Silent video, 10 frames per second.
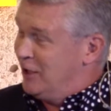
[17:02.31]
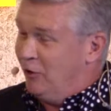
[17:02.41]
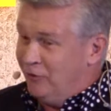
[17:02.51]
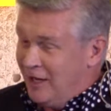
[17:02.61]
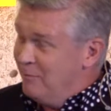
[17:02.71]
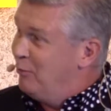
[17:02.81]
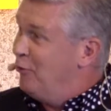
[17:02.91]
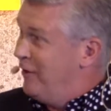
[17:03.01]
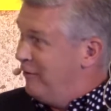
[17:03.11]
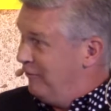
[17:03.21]
content,
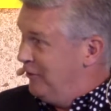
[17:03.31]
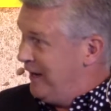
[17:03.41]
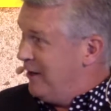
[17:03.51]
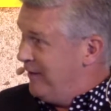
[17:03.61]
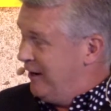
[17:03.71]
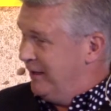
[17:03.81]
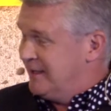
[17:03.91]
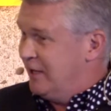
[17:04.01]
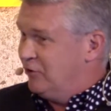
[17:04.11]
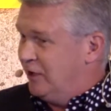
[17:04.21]
put their offers out there,
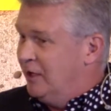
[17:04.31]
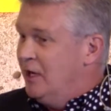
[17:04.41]
etc.